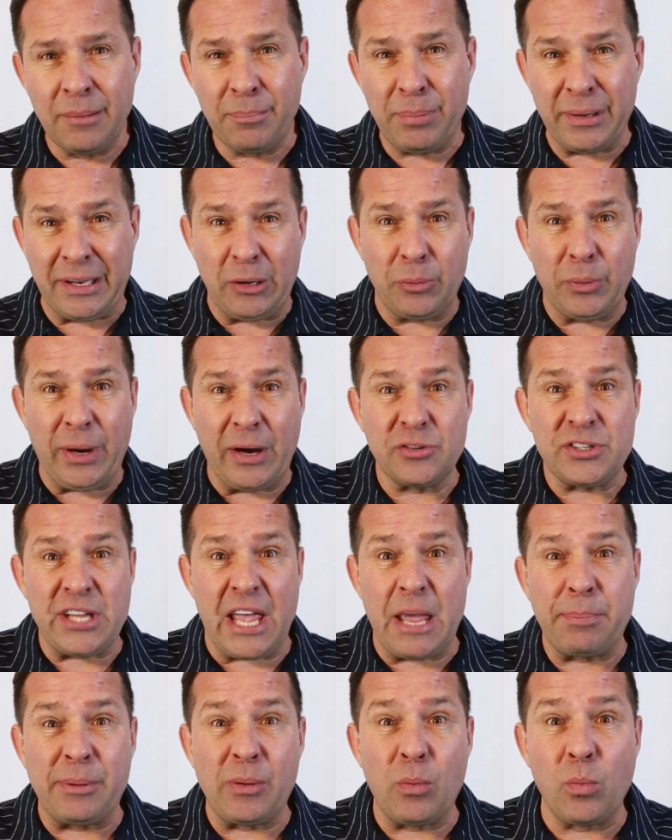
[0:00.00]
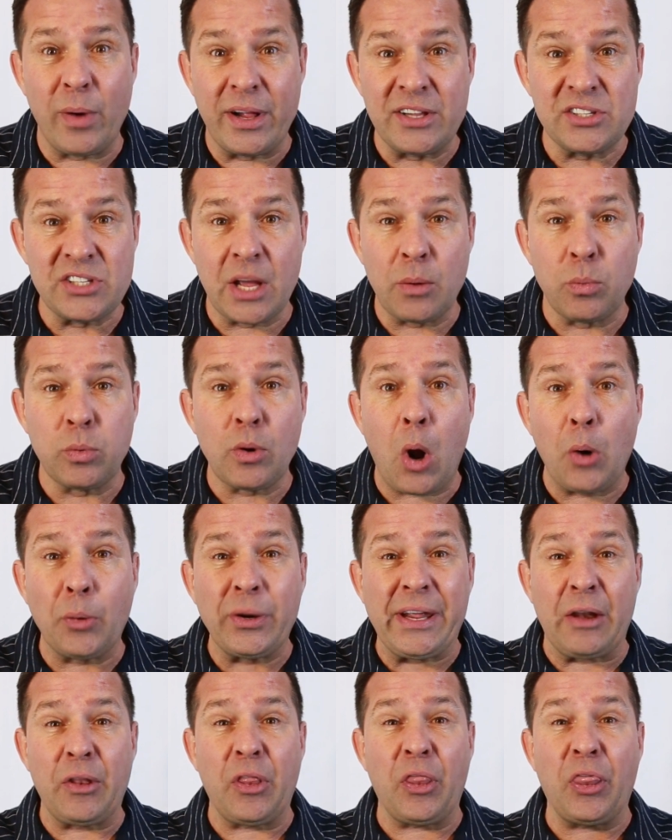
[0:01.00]
But here we are taping it Wednesday. We're
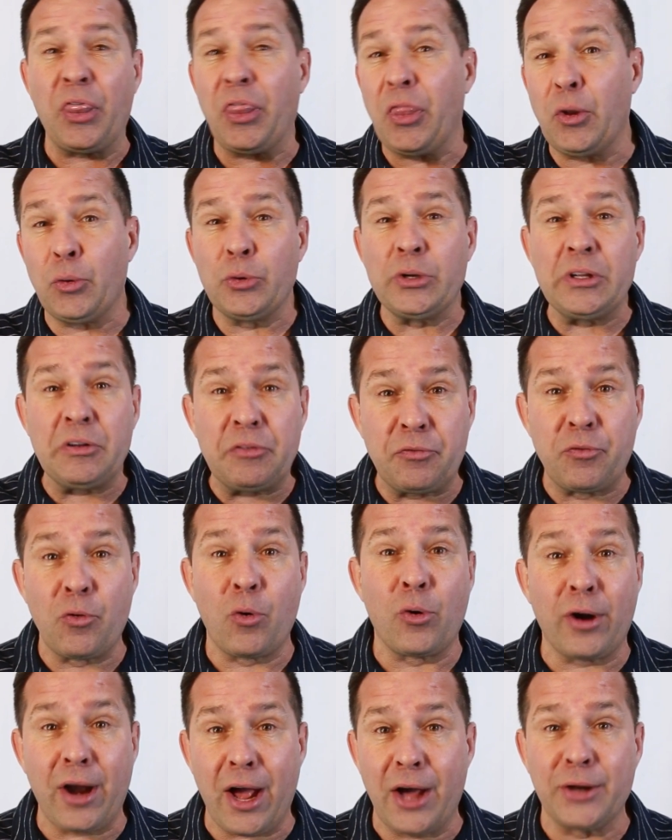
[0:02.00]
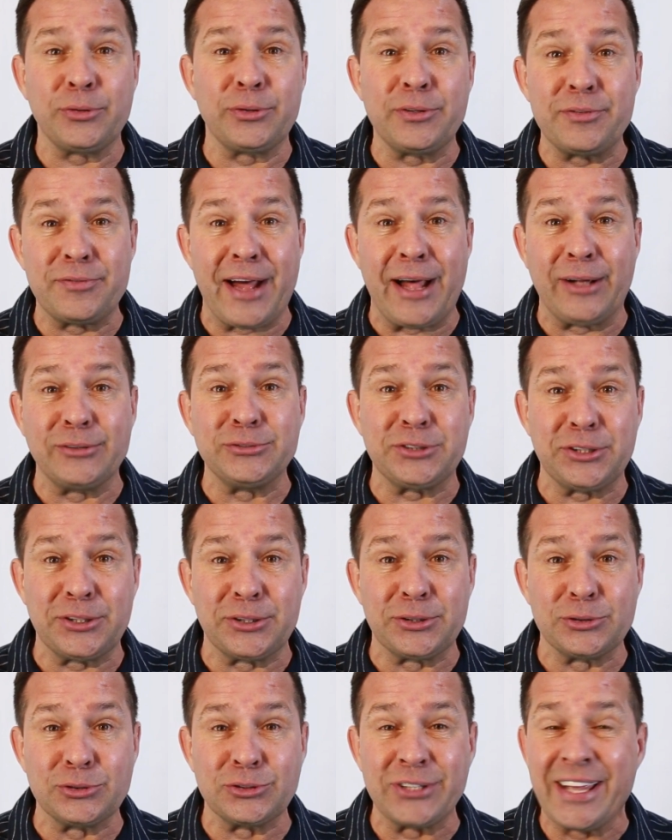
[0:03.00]
already at 3,400
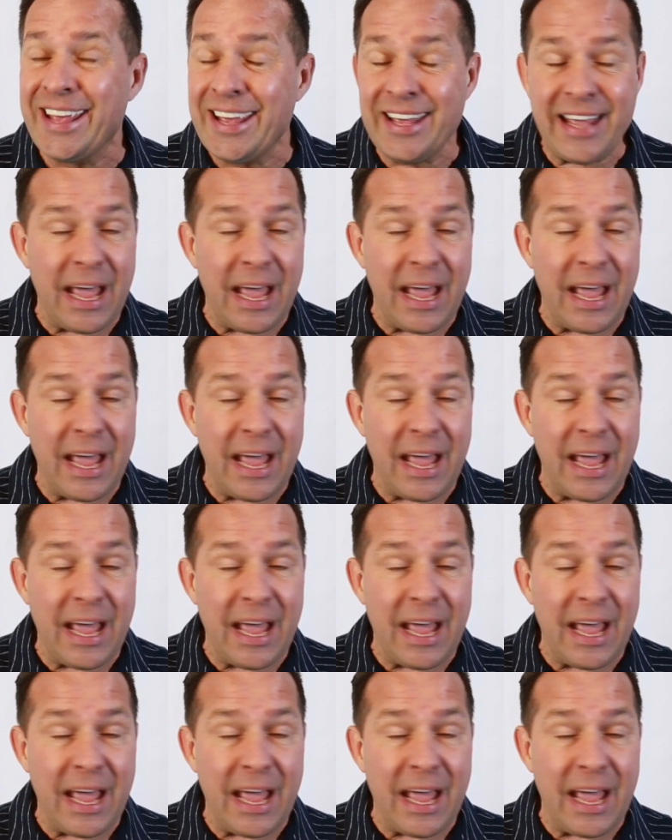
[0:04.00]
volunteers.